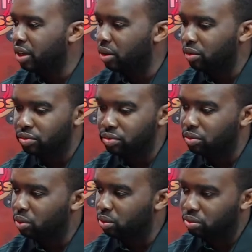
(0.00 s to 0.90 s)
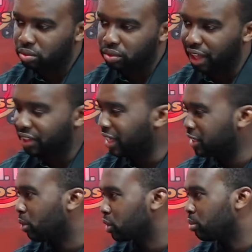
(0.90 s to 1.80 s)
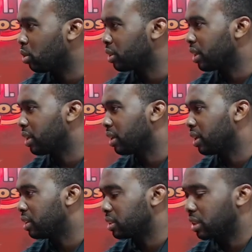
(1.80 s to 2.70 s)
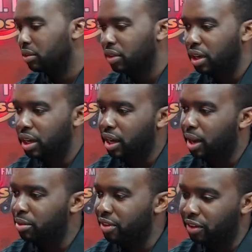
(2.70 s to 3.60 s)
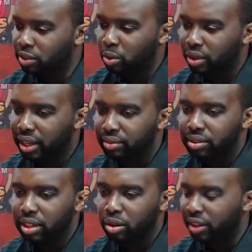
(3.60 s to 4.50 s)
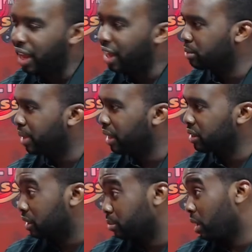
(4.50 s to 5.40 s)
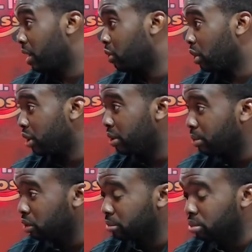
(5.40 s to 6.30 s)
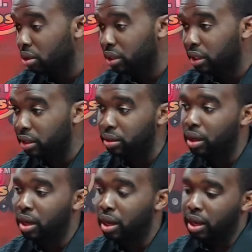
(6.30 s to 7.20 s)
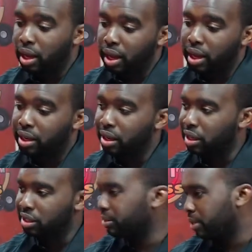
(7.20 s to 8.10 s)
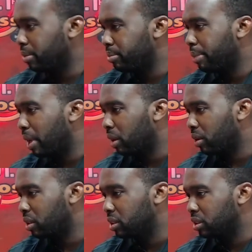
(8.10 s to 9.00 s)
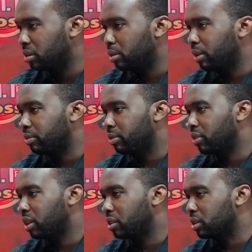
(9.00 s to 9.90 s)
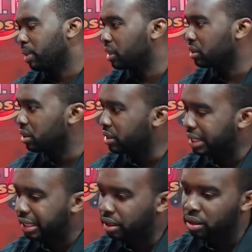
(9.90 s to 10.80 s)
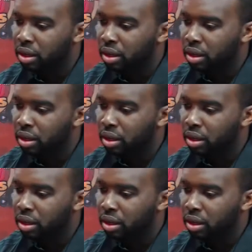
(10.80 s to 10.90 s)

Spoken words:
I think that's the most important thing in itself. I mean, if you have someone that that has your back, that's praying for you, most importantly, and because my background is my father's a pastor here in town.